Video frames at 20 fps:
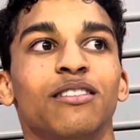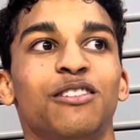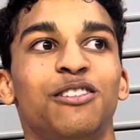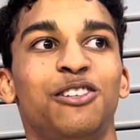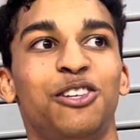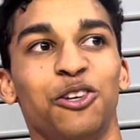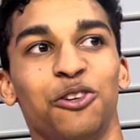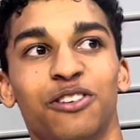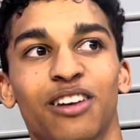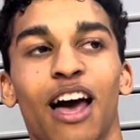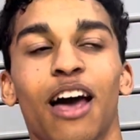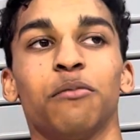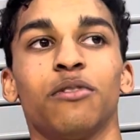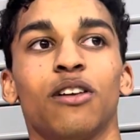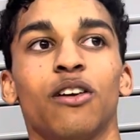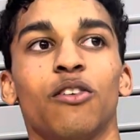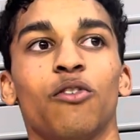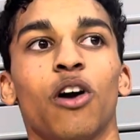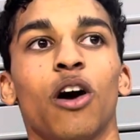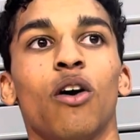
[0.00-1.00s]
two times
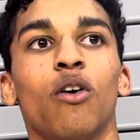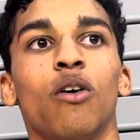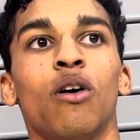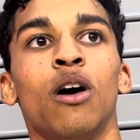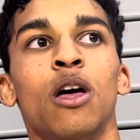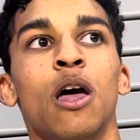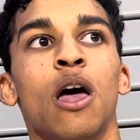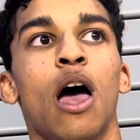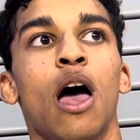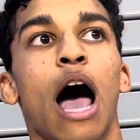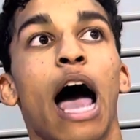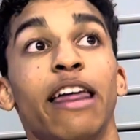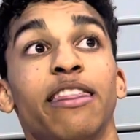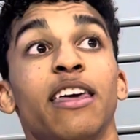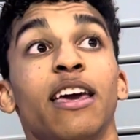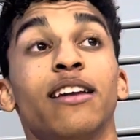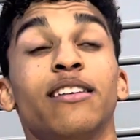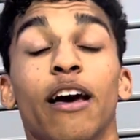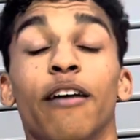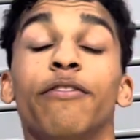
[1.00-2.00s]
in a row, I
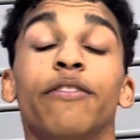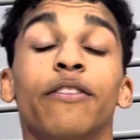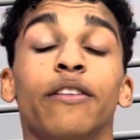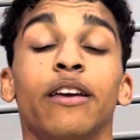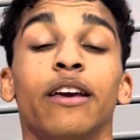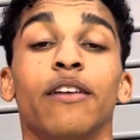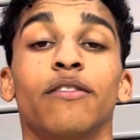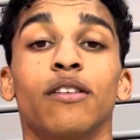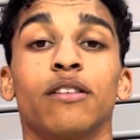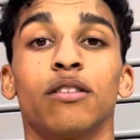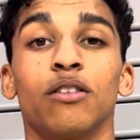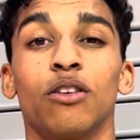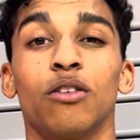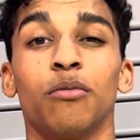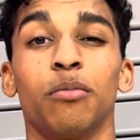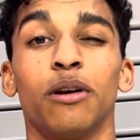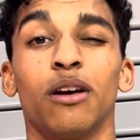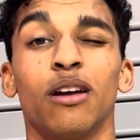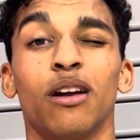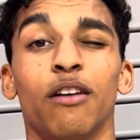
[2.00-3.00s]
think it definitely gives us a little
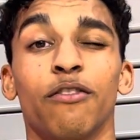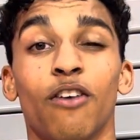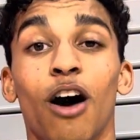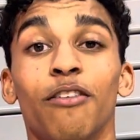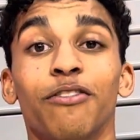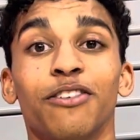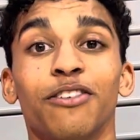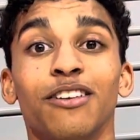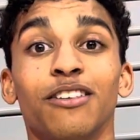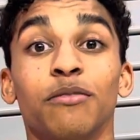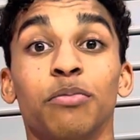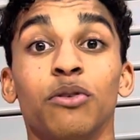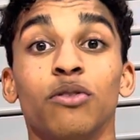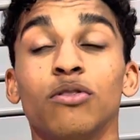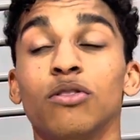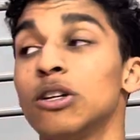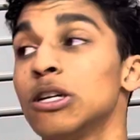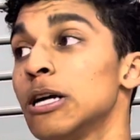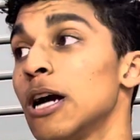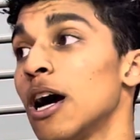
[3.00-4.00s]
bit of confidence
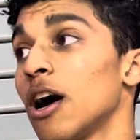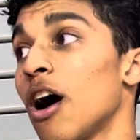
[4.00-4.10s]
booster.